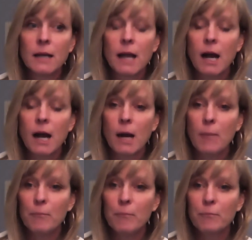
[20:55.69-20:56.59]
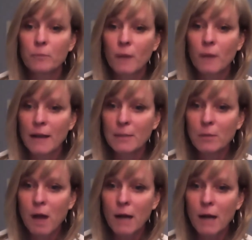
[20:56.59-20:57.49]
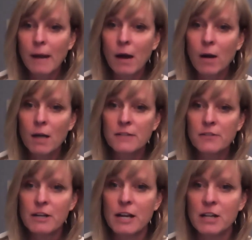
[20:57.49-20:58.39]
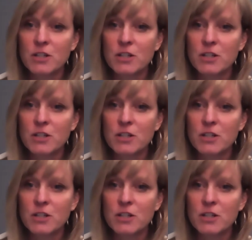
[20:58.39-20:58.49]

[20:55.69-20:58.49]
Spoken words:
I need a blog about a different niche.